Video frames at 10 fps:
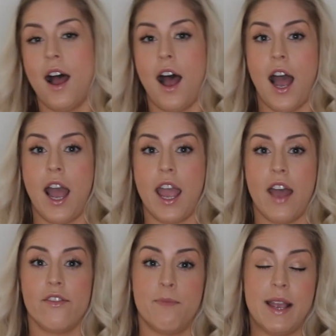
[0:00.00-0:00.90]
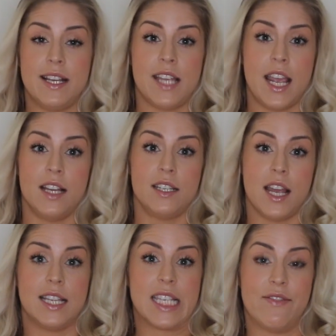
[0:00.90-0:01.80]
I have maintained
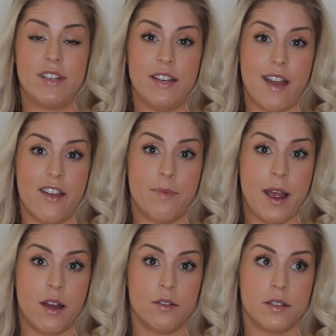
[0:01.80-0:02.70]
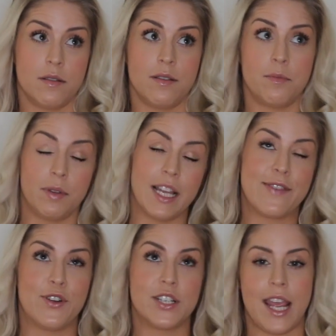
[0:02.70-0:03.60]
a 75 pound,
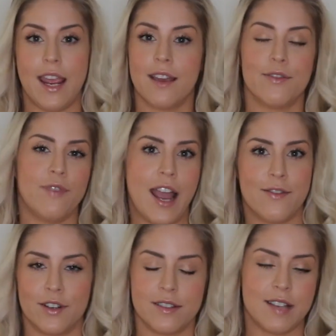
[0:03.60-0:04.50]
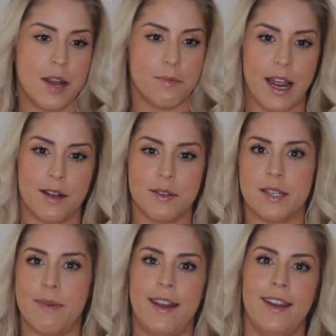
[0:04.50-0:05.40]
give or take five or 10 pounds,
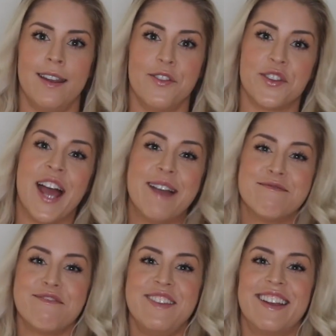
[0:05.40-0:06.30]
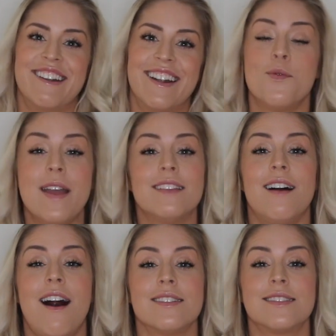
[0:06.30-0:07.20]
depending on the time of year, weight
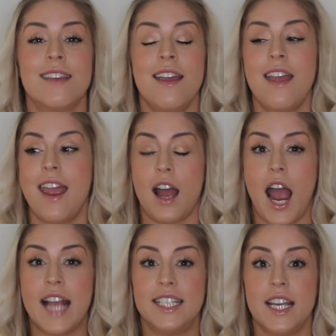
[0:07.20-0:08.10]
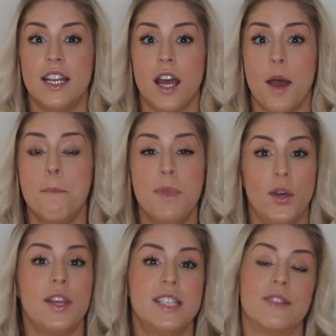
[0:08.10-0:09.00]
loss I did a
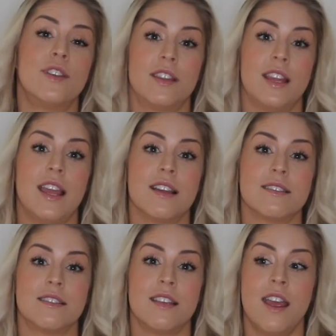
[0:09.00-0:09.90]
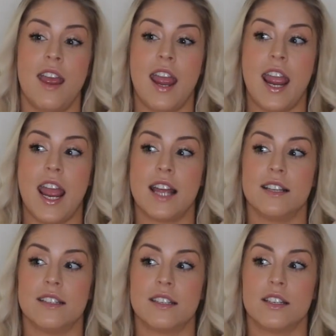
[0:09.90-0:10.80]
million different things
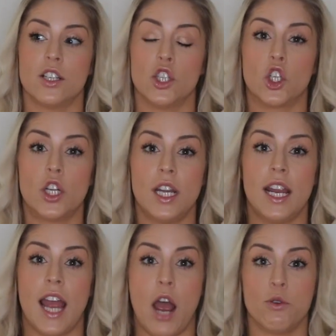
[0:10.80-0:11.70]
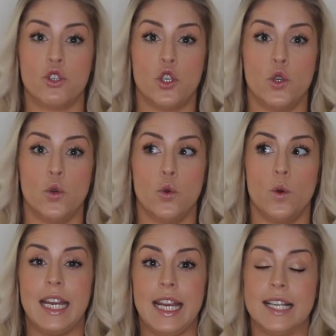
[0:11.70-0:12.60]
and learning how
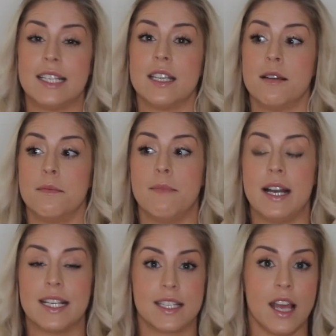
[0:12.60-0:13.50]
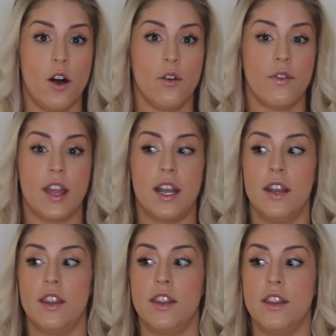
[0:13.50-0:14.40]
to eat myself
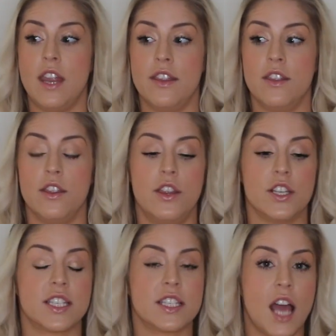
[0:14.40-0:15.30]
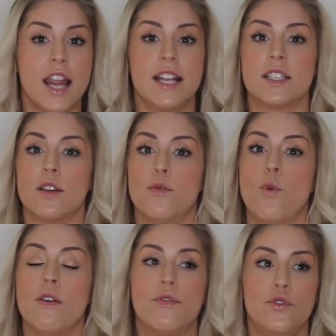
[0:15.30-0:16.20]
and in the science of
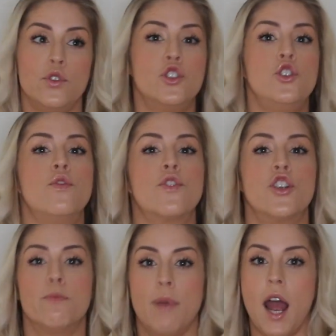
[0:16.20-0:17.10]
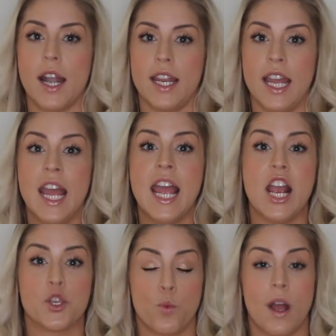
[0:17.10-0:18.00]
what foods do for your body
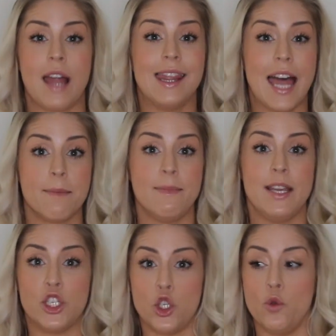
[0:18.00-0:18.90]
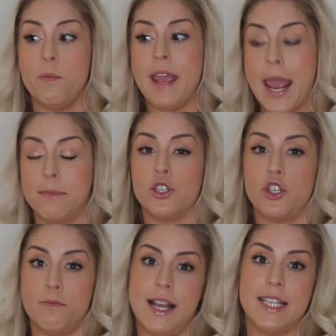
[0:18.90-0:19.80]
is what led me to be able
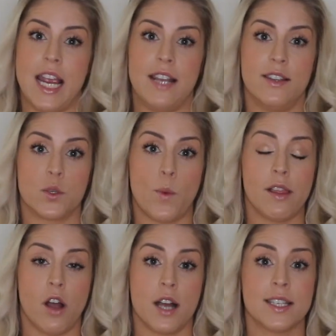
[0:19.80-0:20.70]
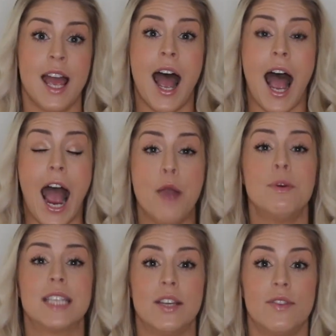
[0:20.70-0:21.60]
to maintain this weight loss. I
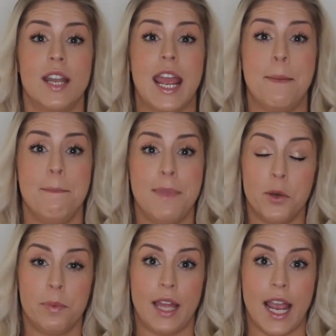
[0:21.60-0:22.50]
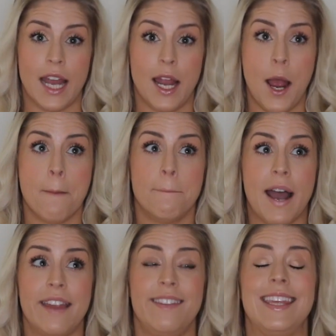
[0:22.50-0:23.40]
was given a meal plan
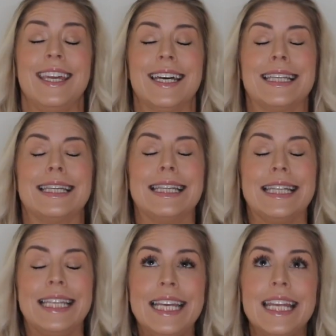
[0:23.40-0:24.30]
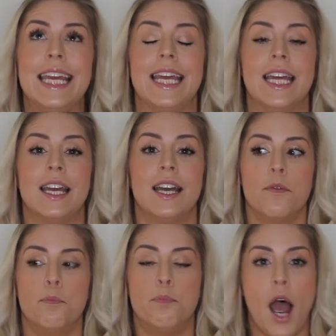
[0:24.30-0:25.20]
by the leading
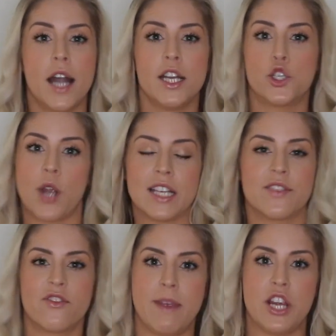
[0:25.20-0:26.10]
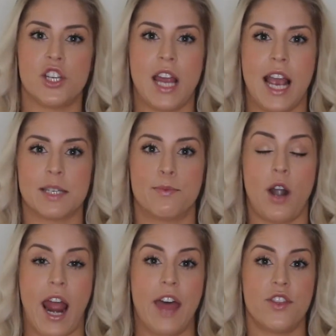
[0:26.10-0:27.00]
body transformation
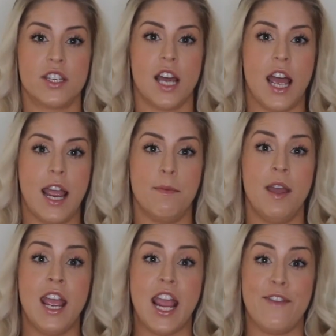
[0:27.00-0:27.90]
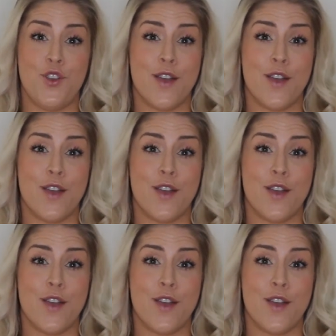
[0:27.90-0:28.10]
expert at the time. If